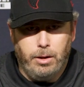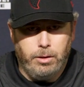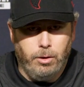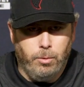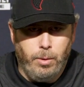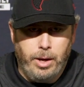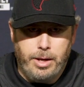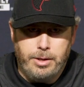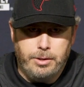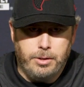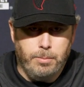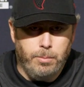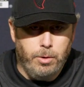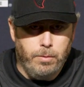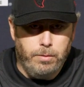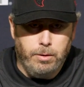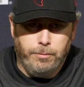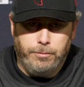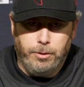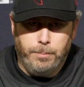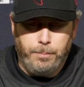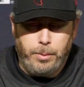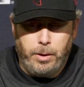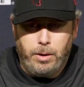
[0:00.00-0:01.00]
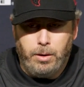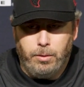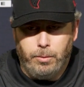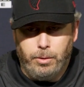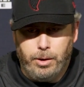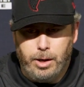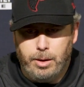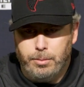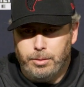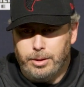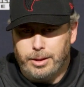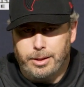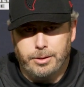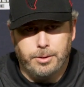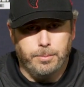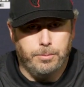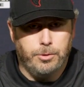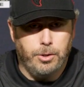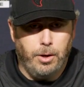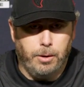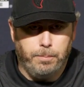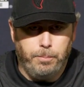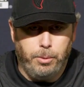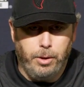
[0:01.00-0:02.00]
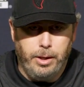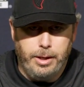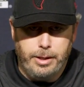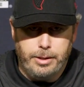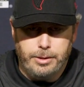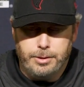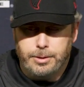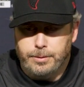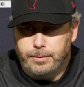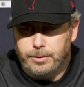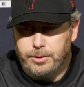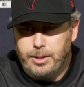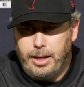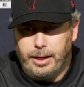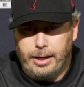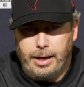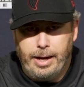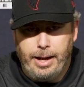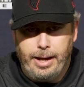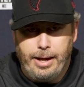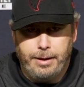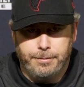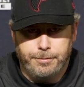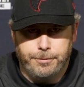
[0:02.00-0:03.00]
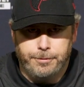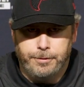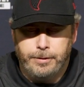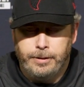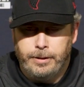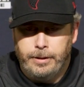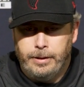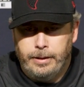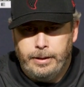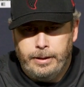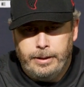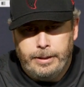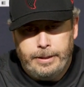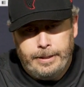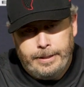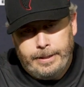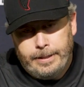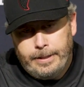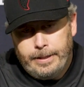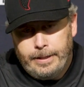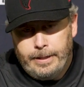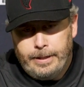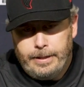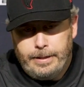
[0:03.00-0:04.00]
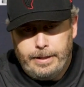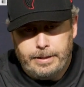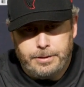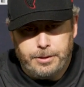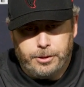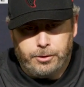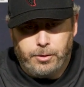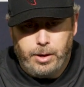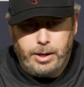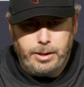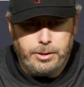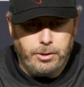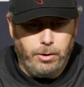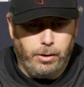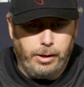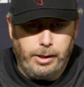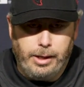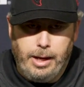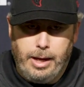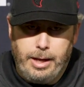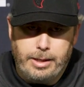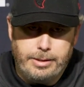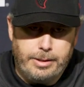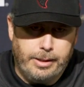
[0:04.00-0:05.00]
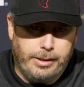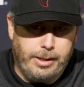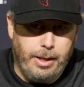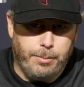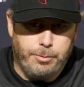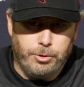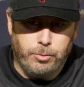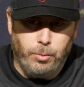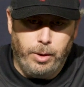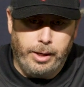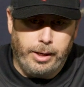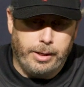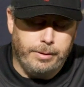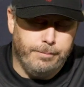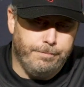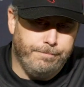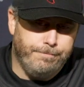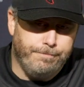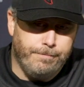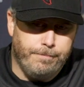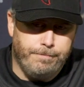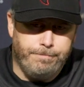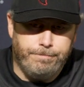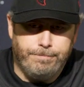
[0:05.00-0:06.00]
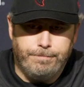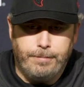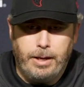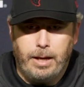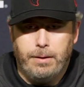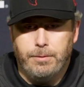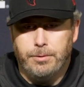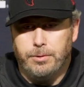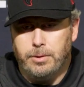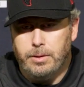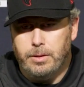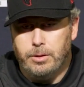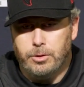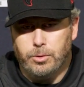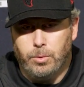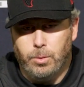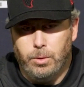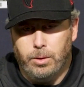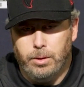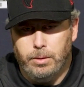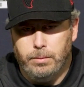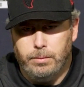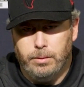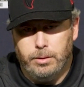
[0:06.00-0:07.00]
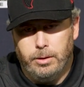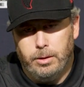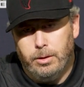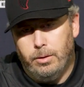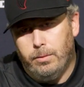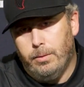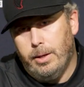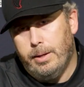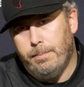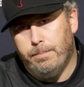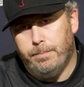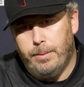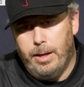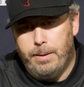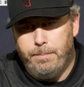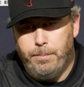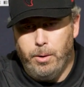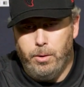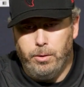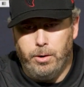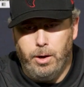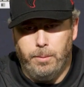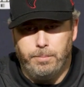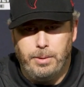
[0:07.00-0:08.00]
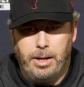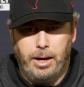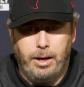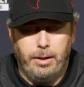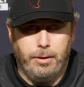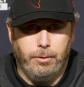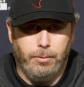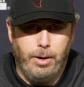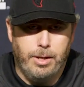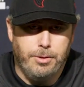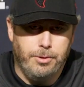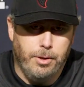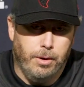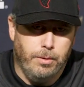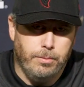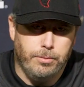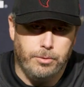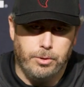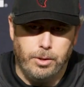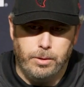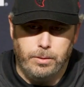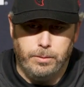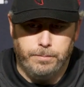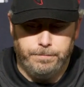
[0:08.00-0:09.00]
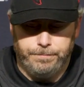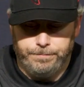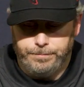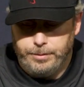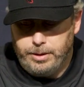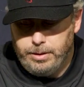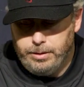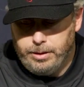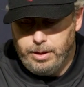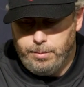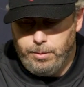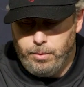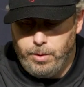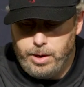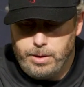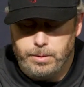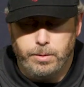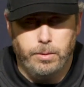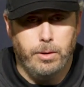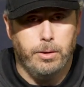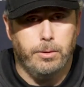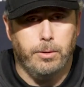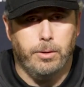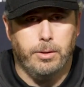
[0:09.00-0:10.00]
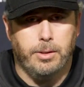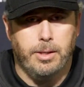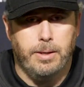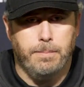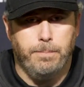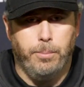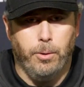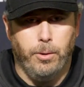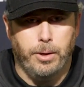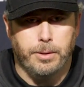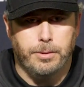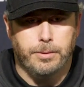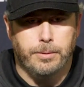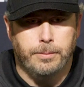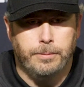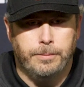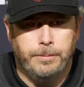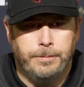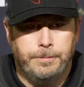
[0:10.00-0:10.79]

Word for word: other ways to move the football. We were able to get some chunk plays in the second half, and that's a credit to our guys that kept swinging. Obviously, the score, you know, they, they bowed up down in the red zone, so you come away with only 13 points.